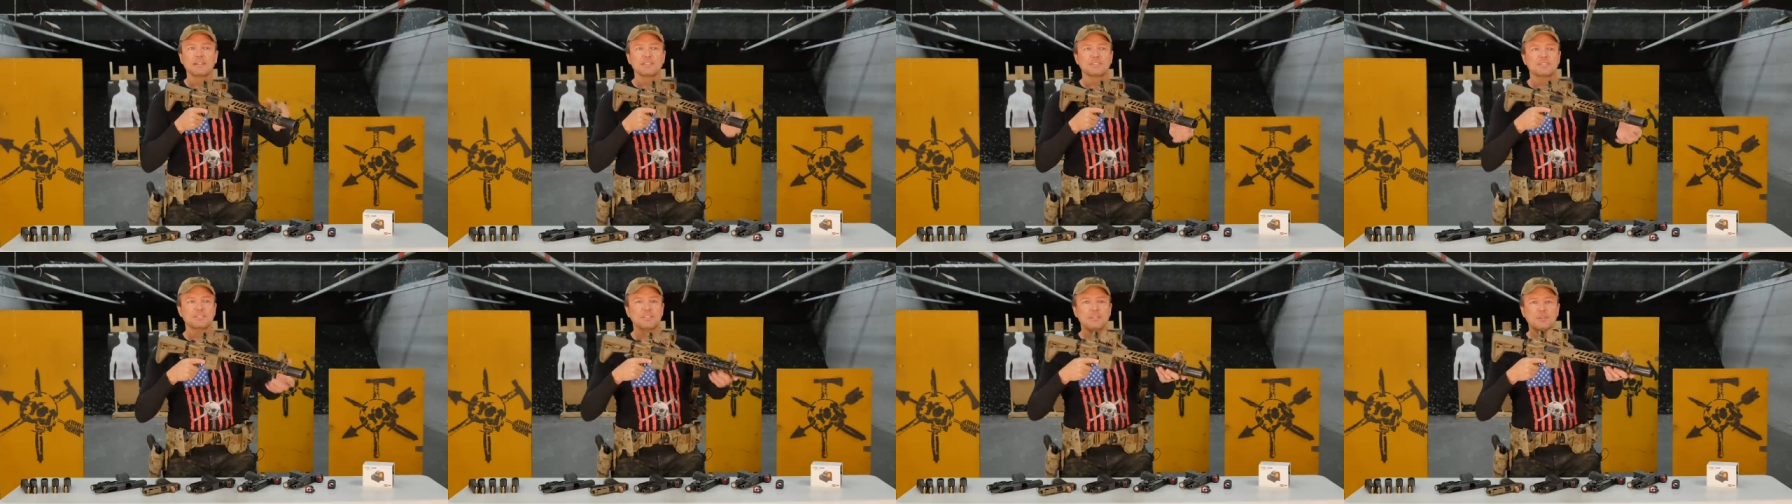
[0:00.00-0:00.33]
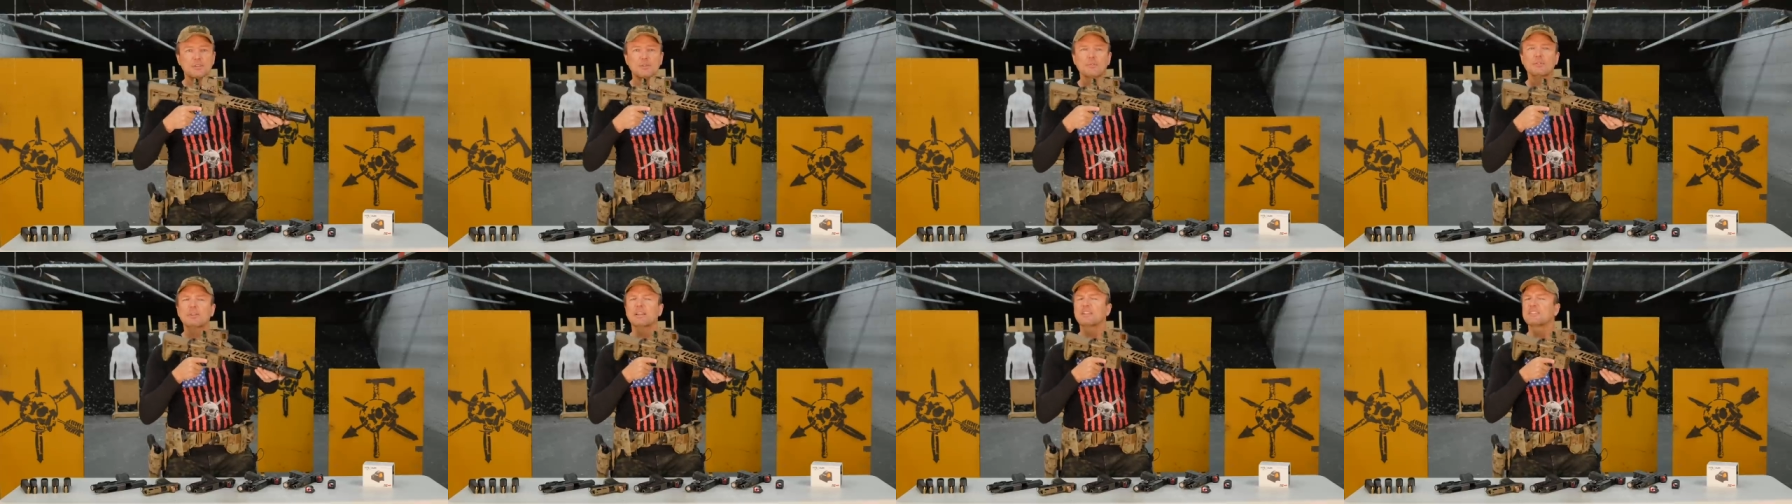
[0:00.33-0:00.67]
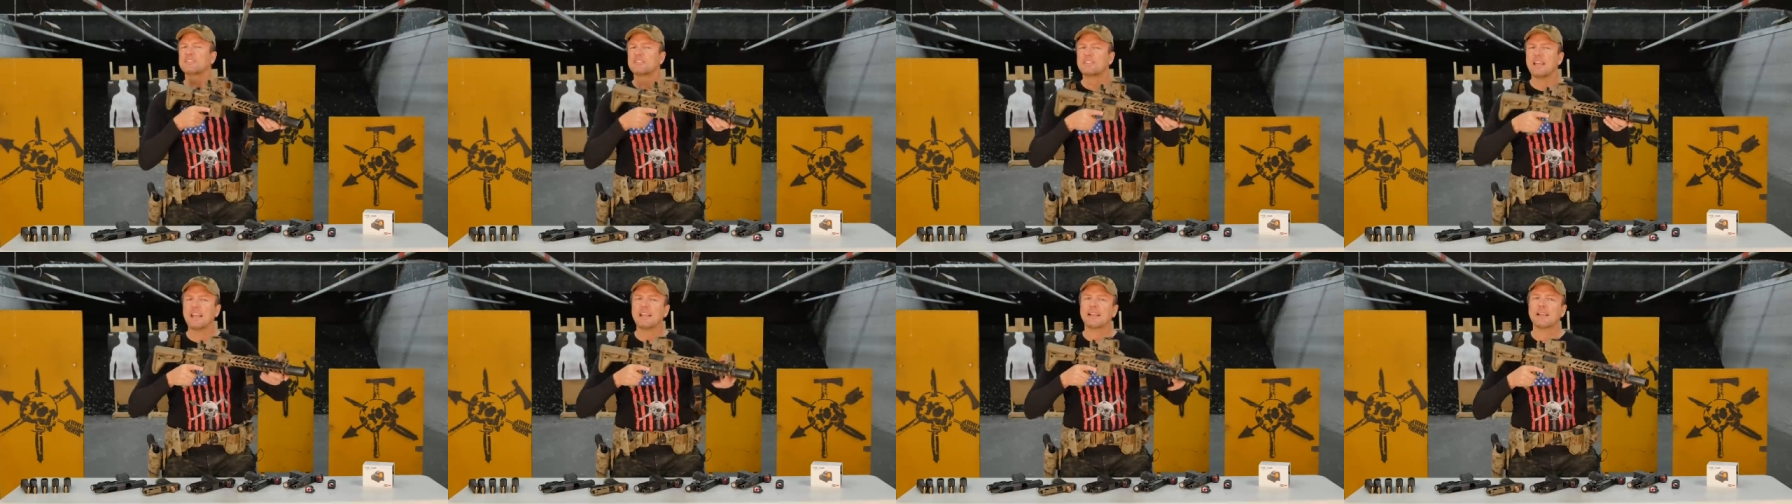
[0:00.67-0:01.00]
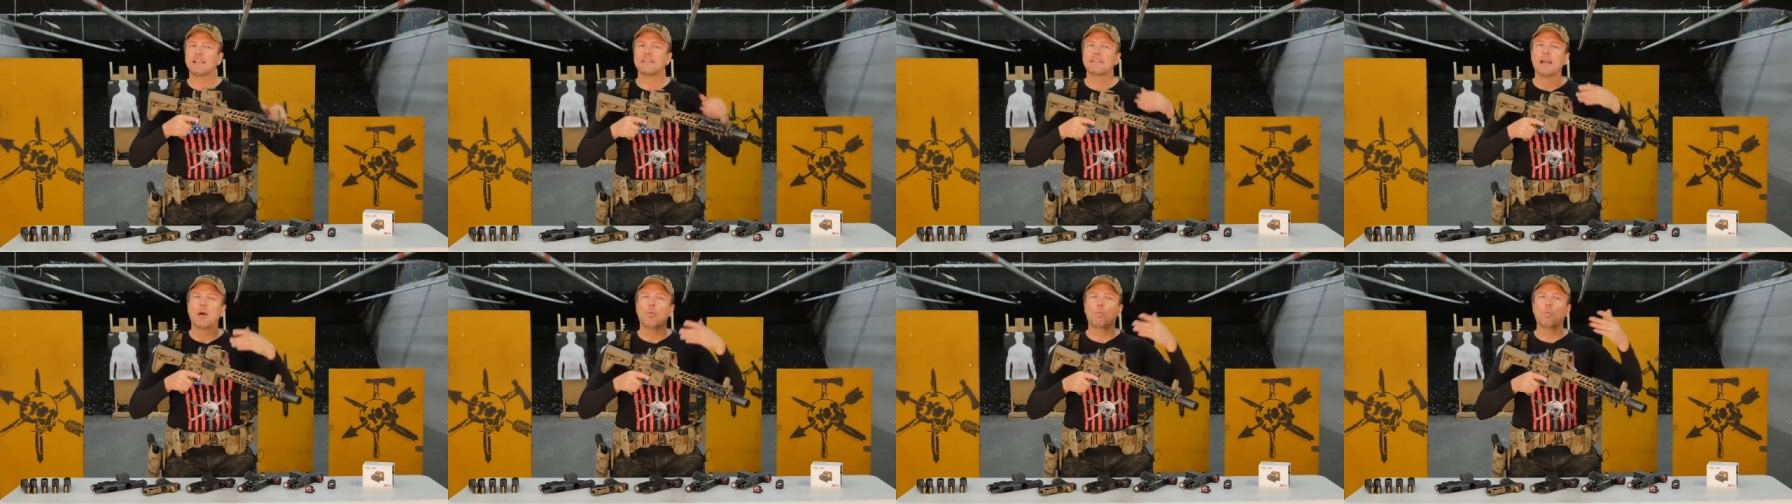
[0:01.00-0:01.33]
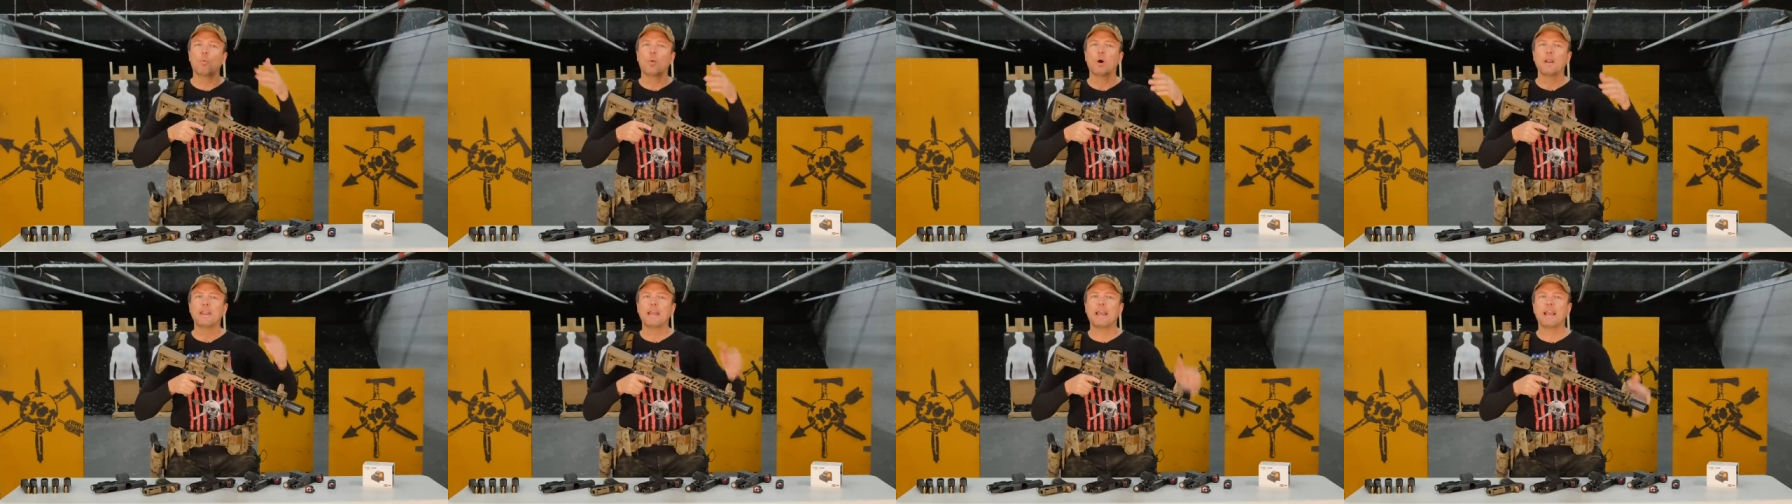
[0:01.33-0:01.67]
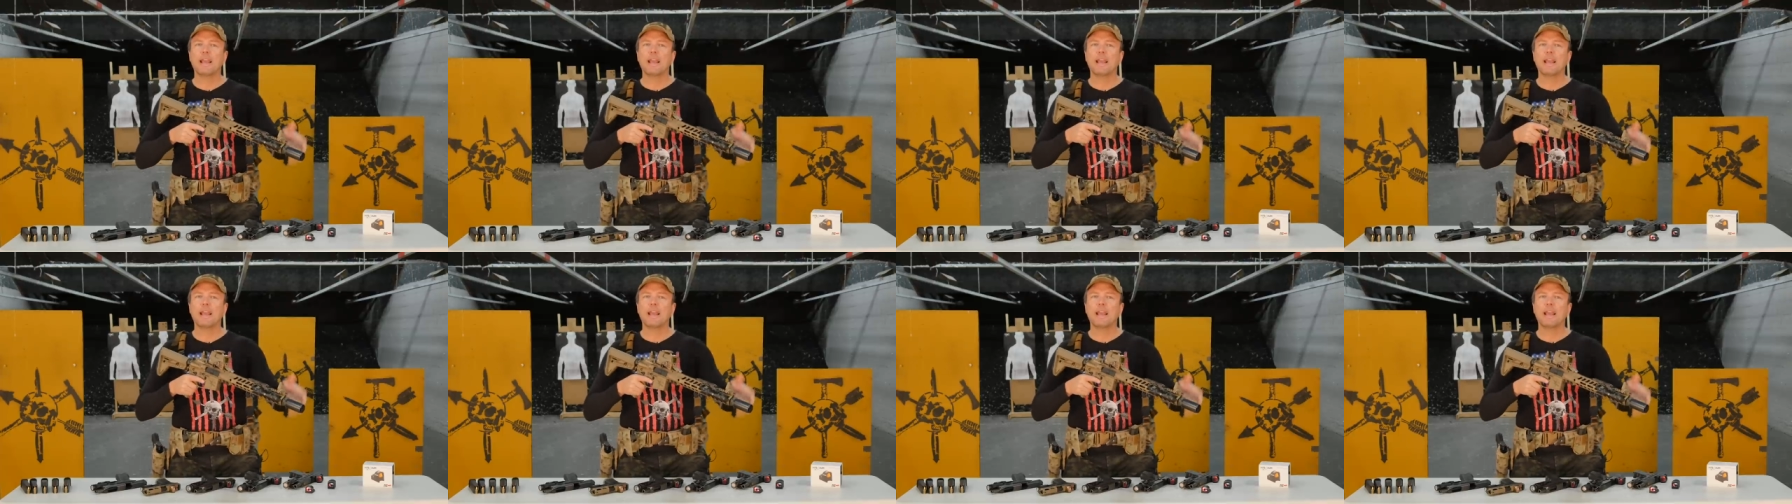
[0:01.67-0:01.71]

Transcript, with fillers: It's, it's taking that one